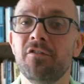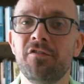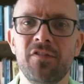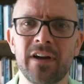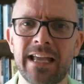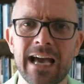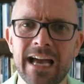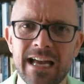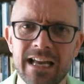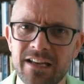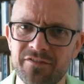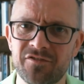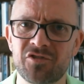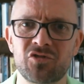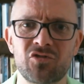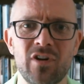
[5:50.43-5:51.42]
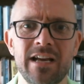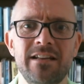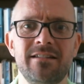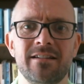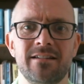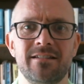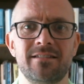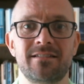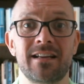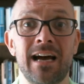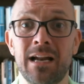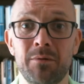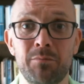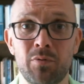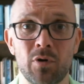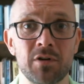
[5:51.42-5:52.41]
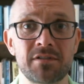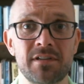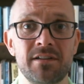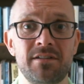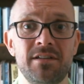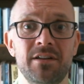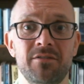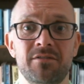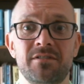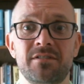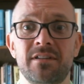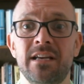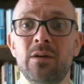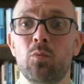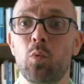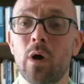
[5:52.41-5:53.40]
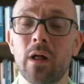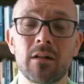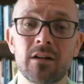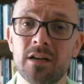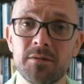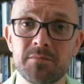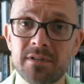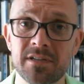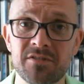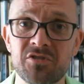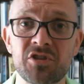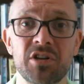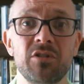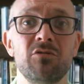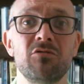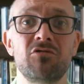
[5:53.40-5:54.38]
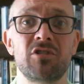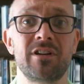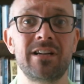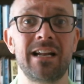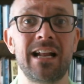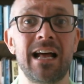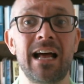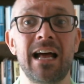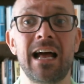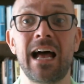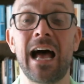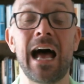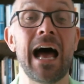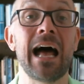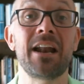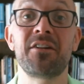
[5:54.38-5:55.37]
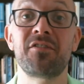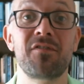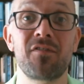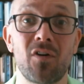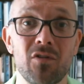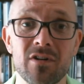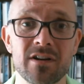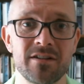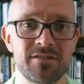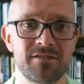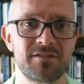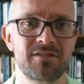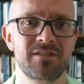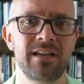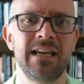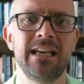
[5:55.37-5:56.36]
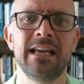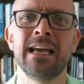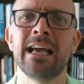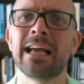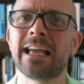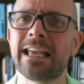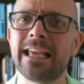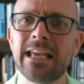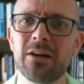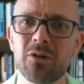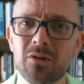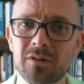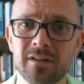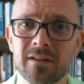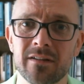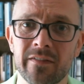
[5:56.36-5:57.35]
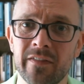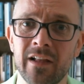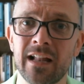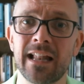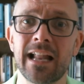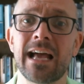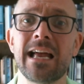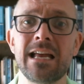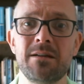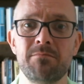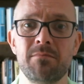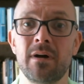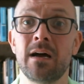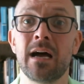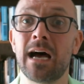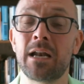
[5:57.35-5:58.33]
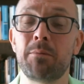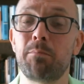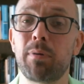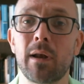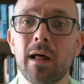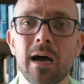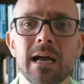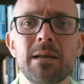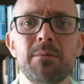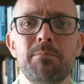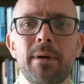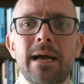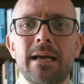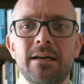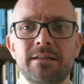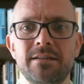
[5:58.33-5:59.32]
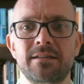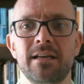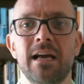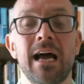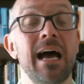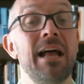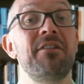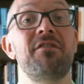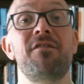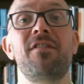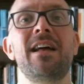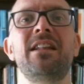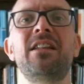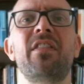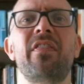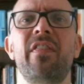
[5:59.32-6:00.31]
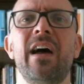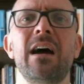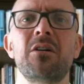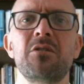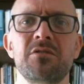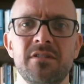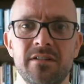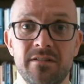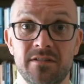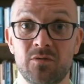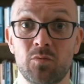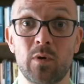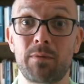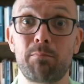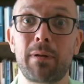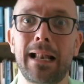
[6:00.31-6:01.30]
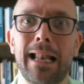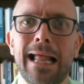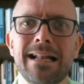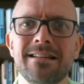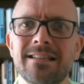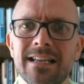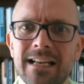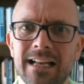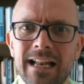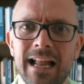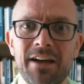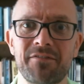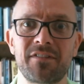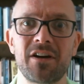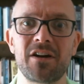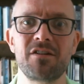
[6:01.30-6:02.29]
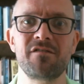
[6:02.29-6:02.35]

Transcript: forgave traitors and prostitutes. He welcomed children and foreigners. He healed the lame and blind beggars and fed thousands with plenty left